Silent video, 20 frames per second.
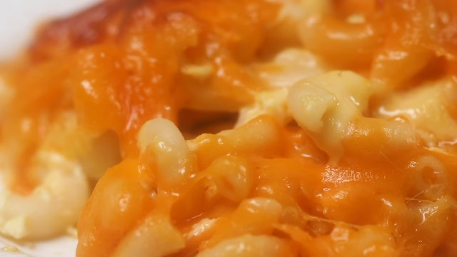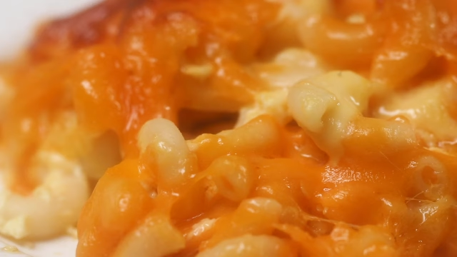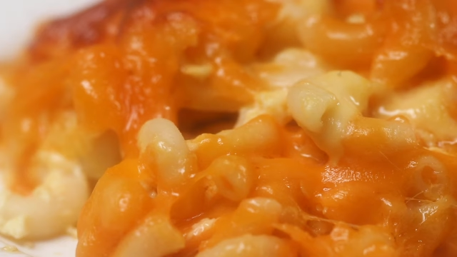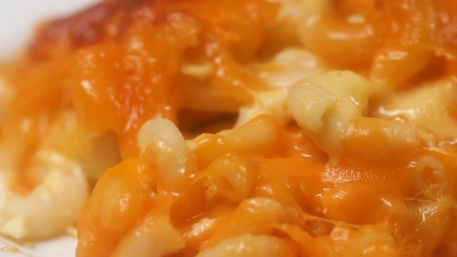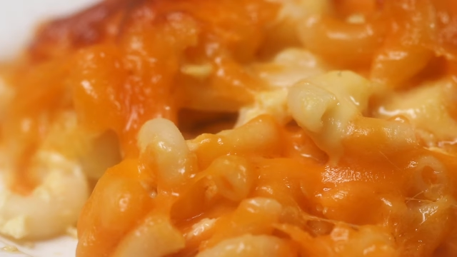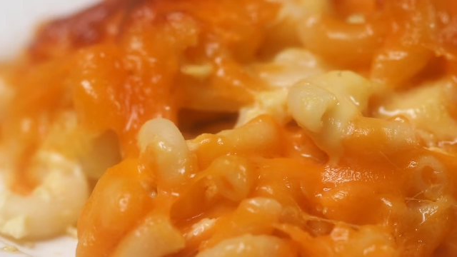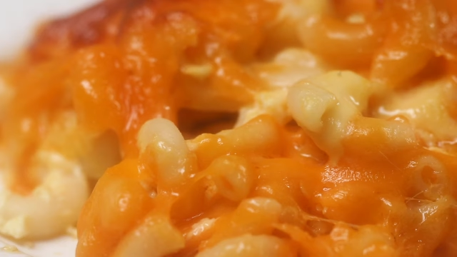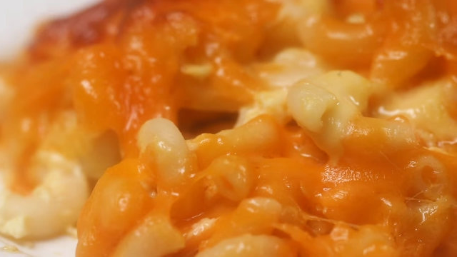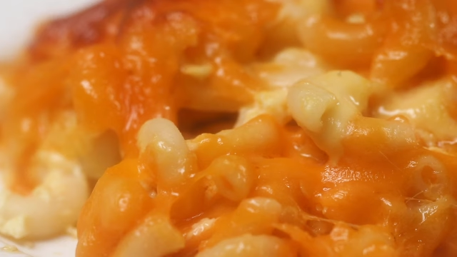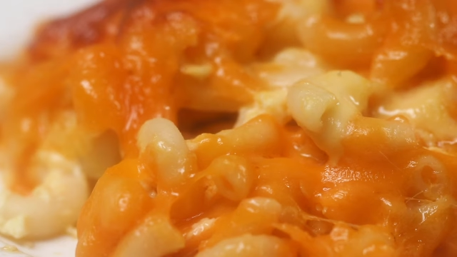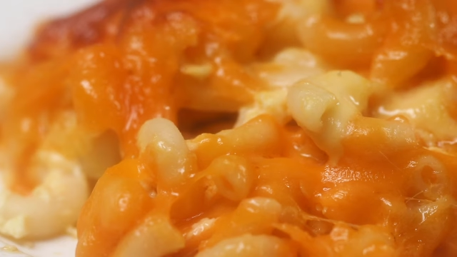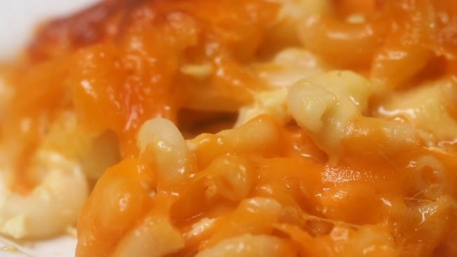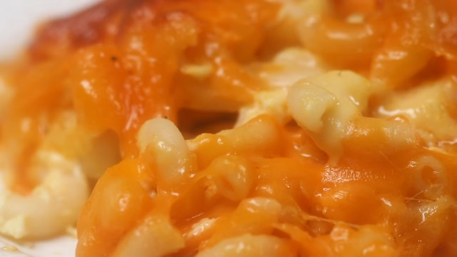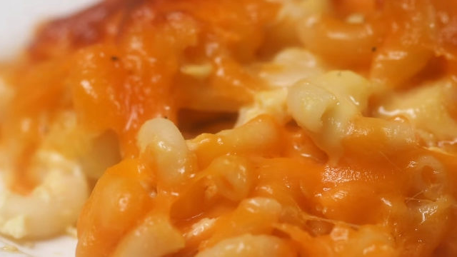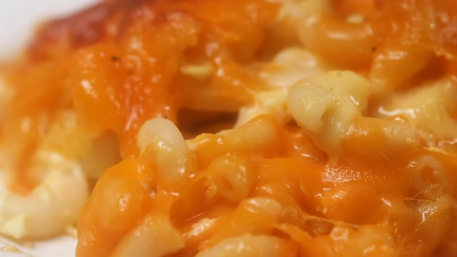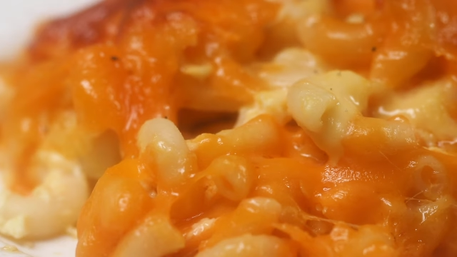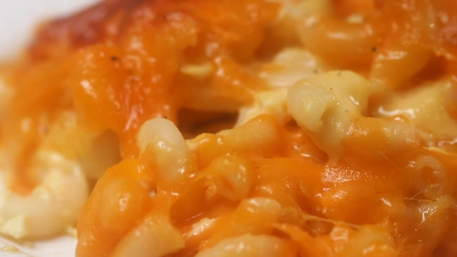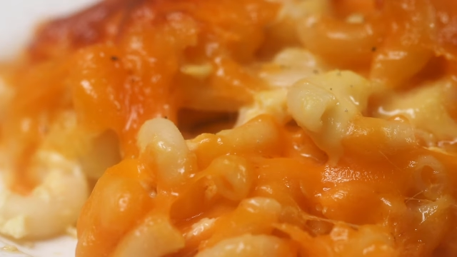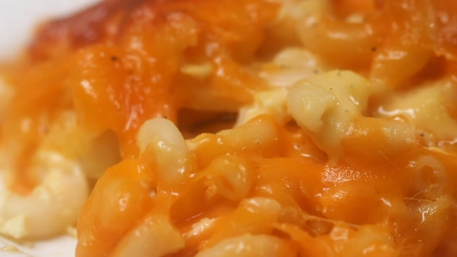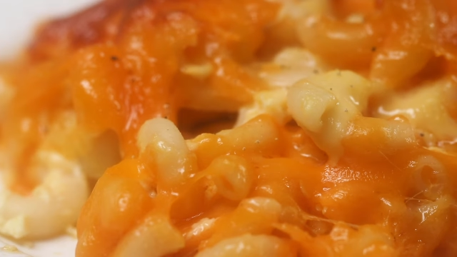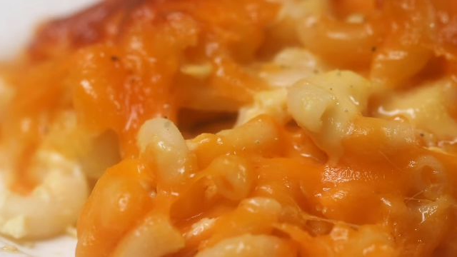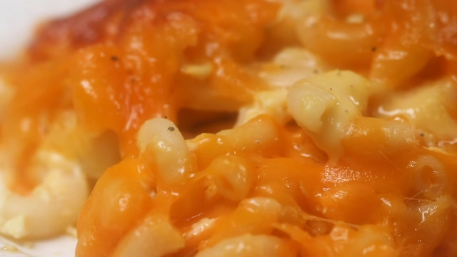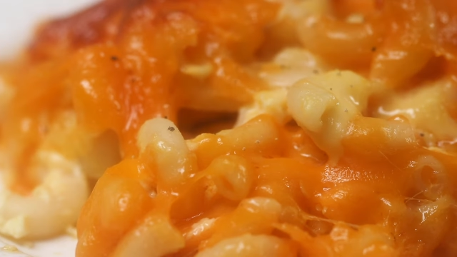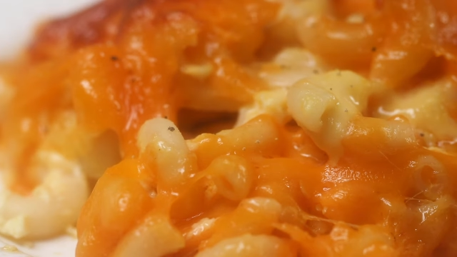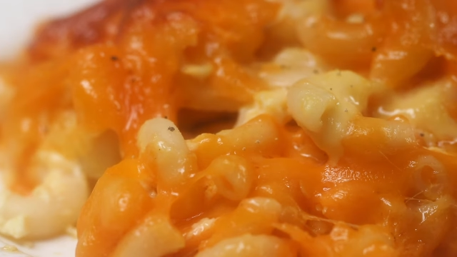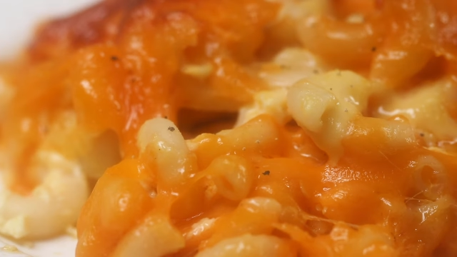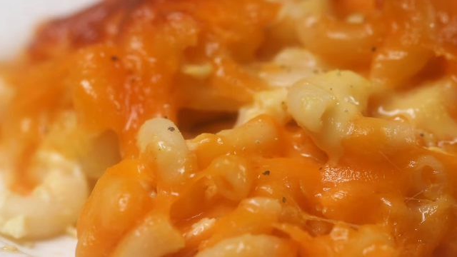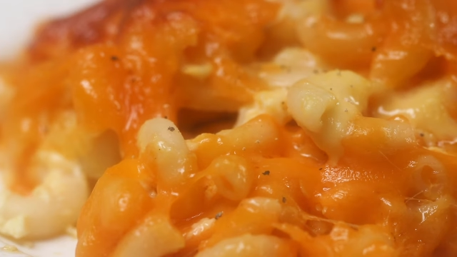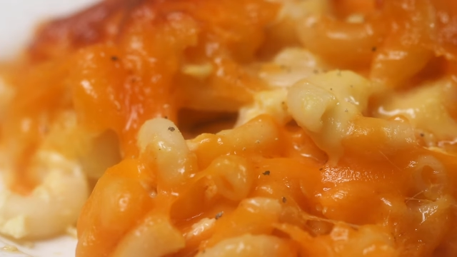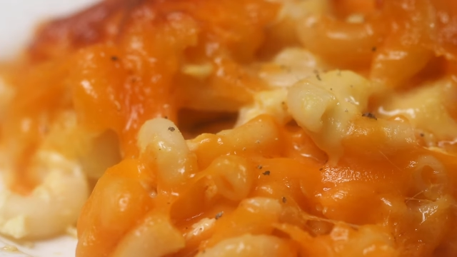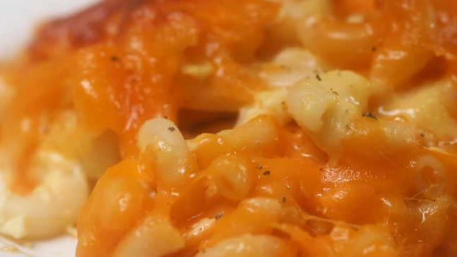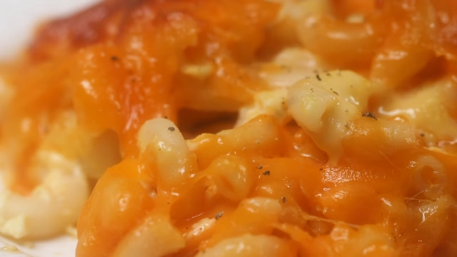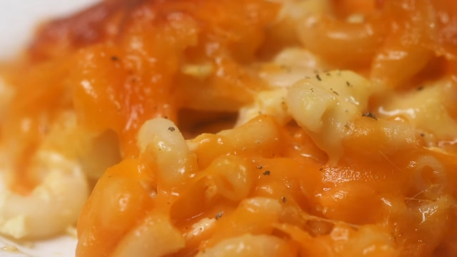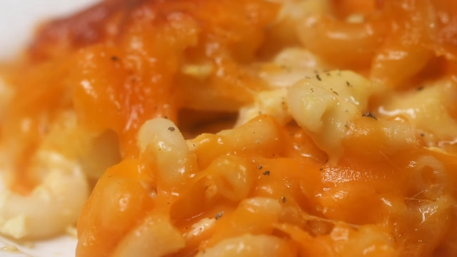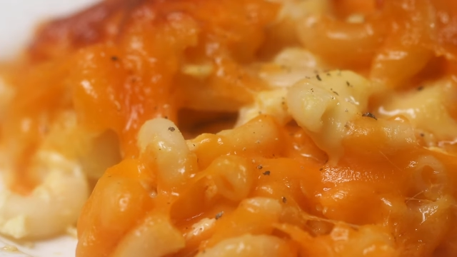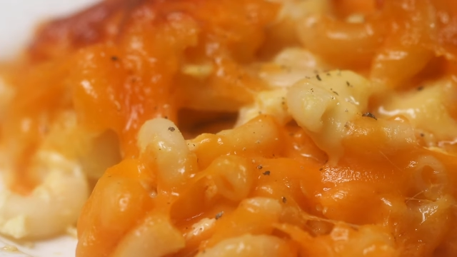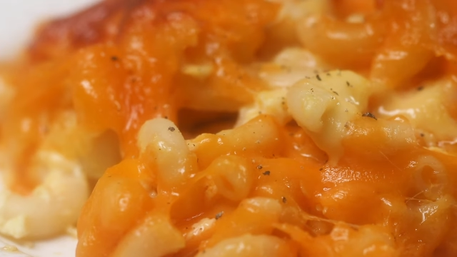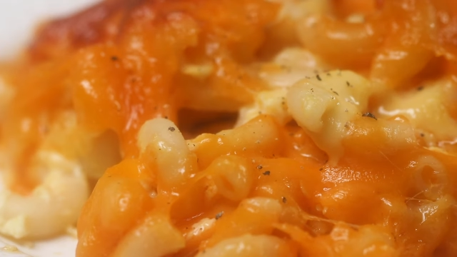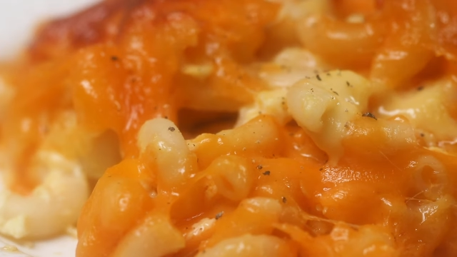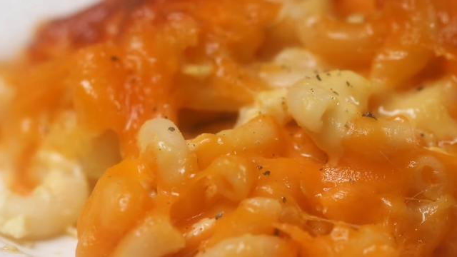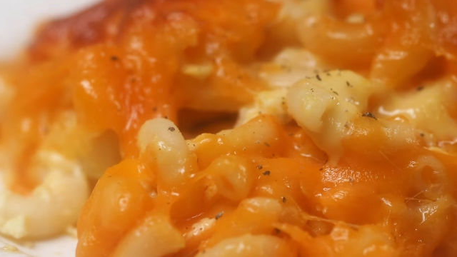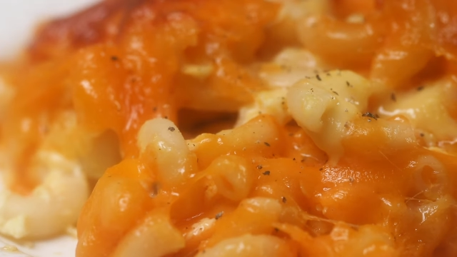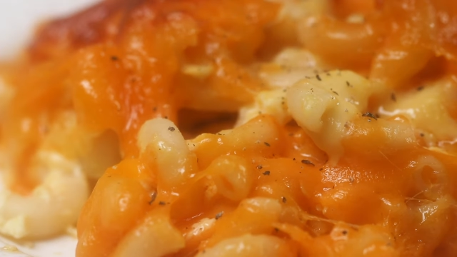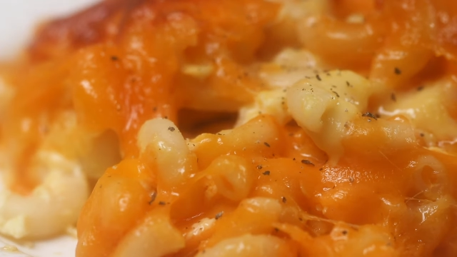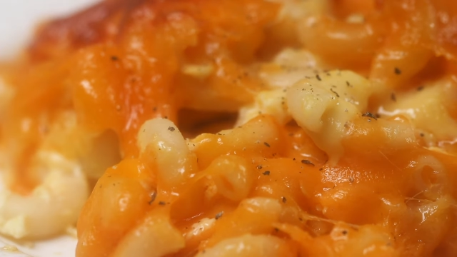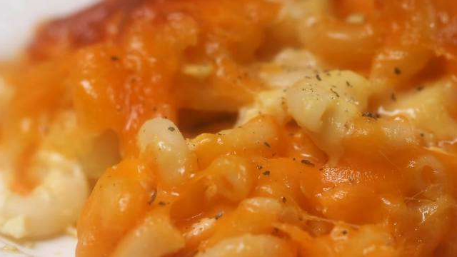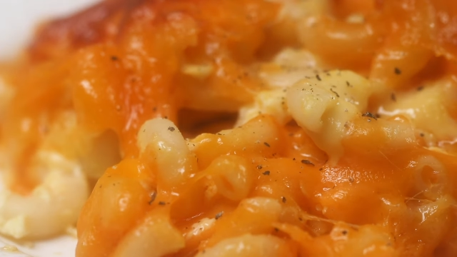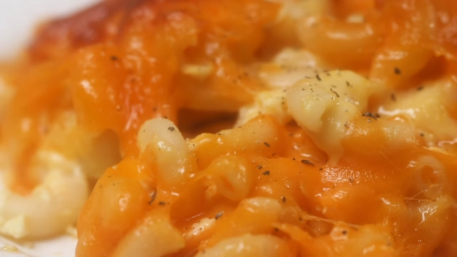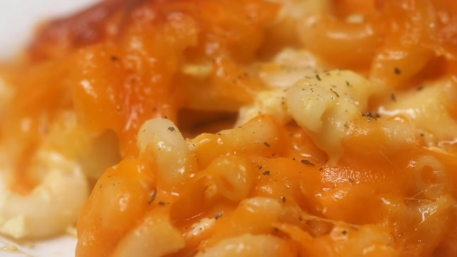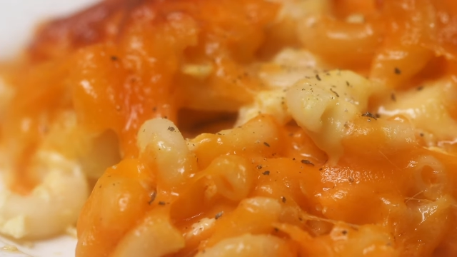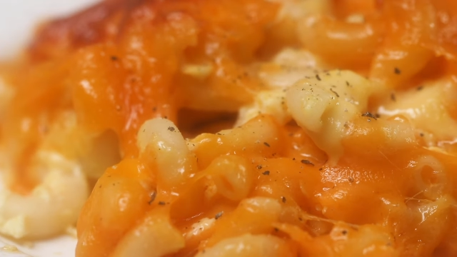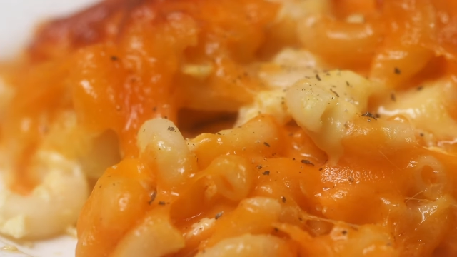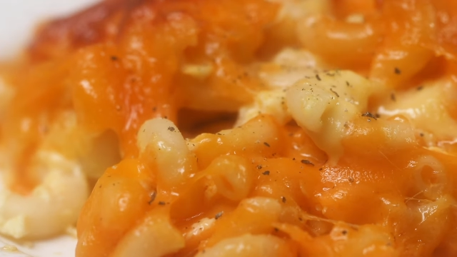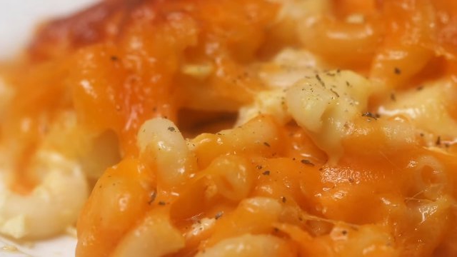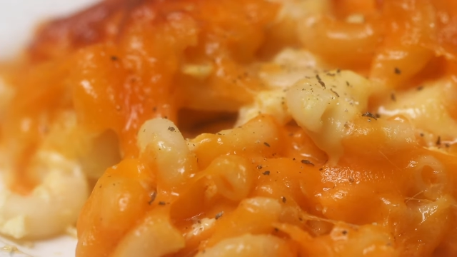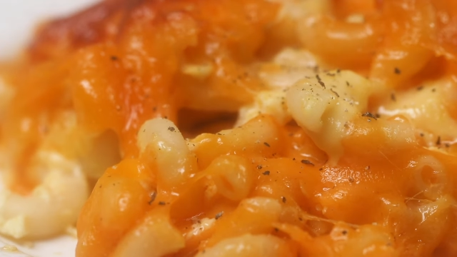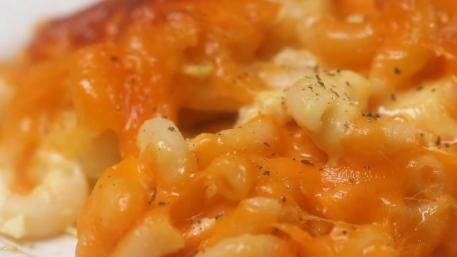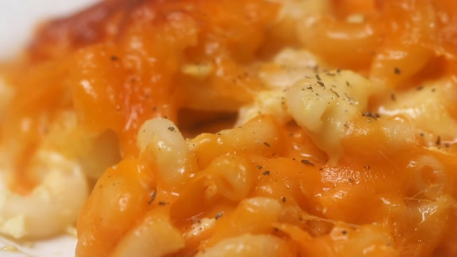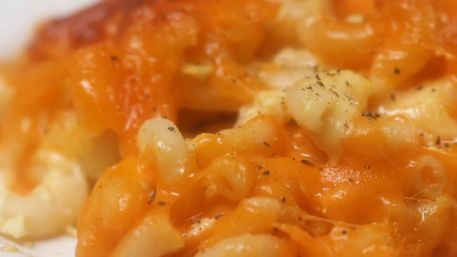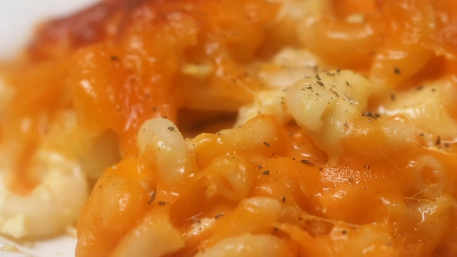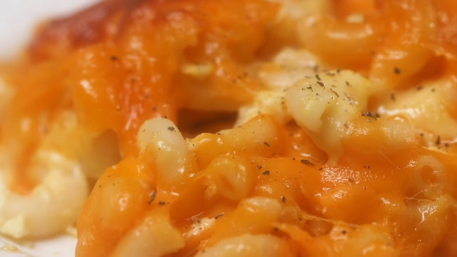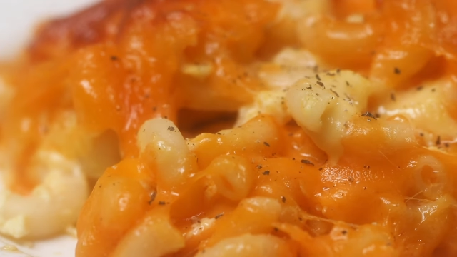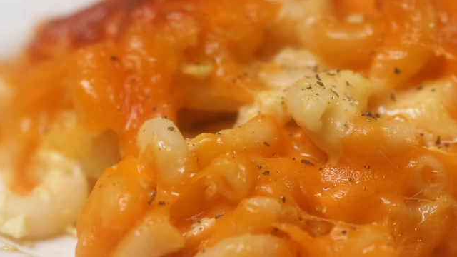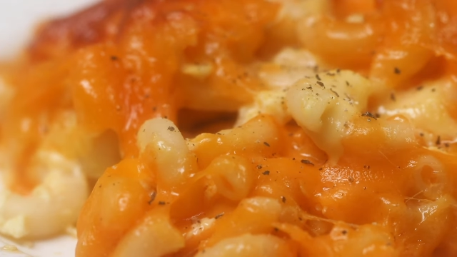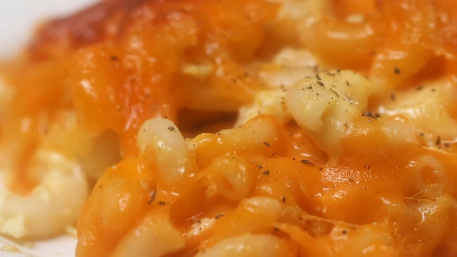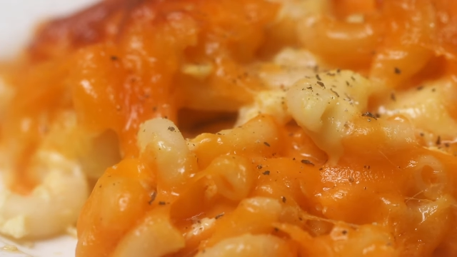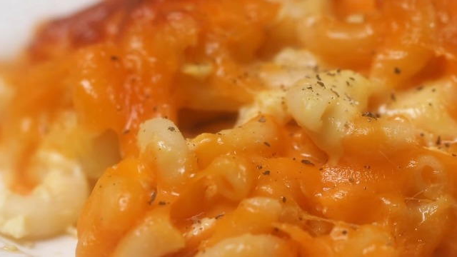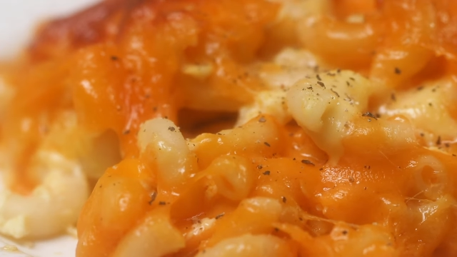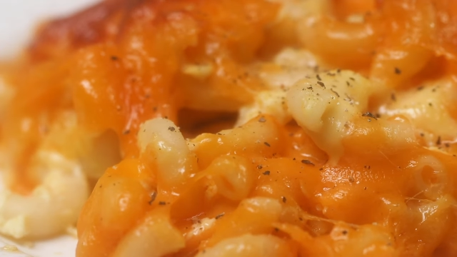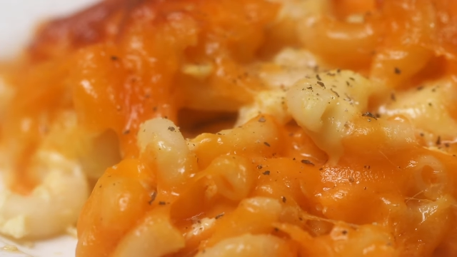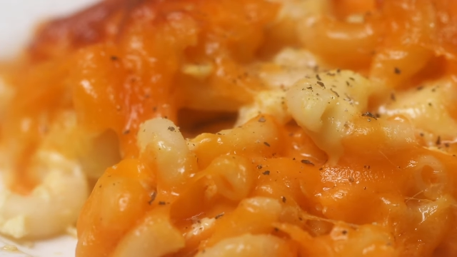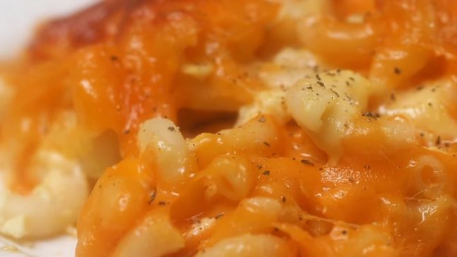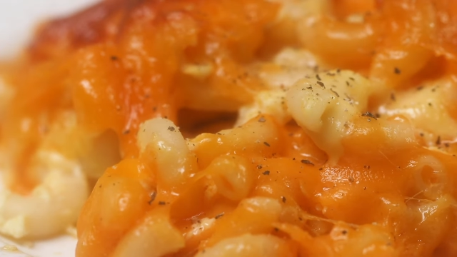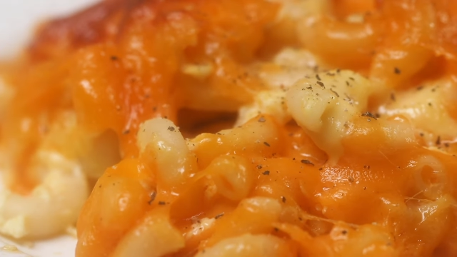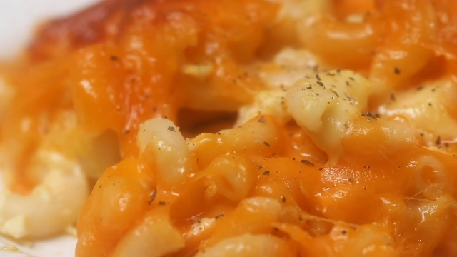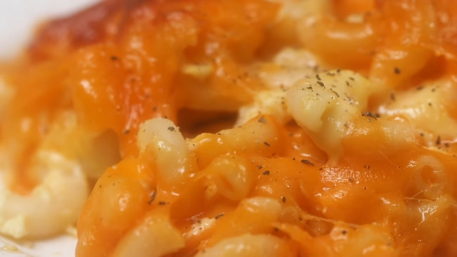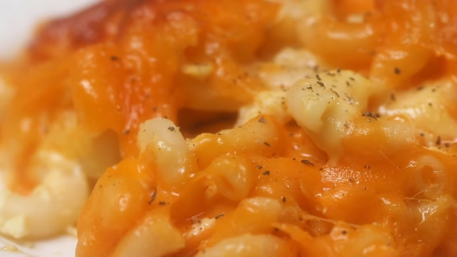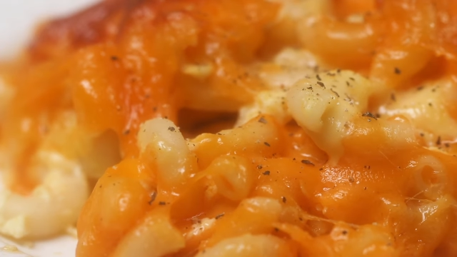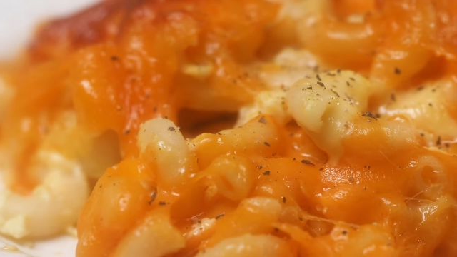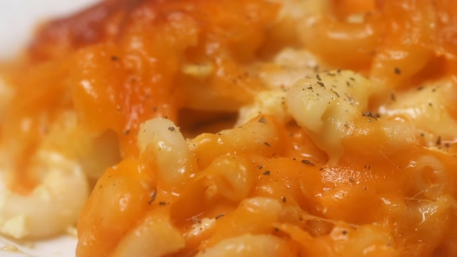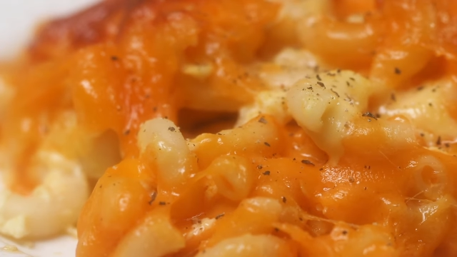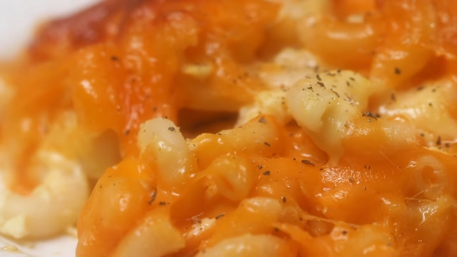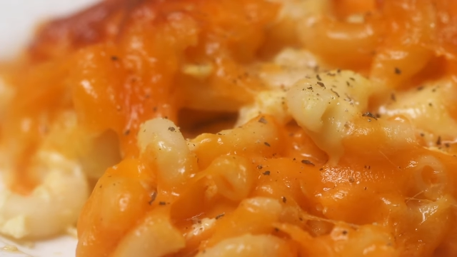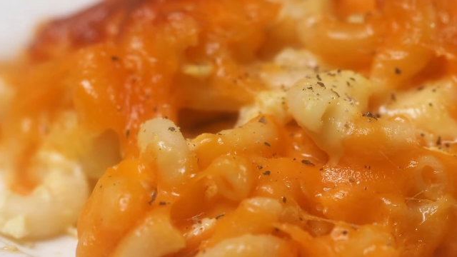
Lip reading: Nobody's mouth can be seen.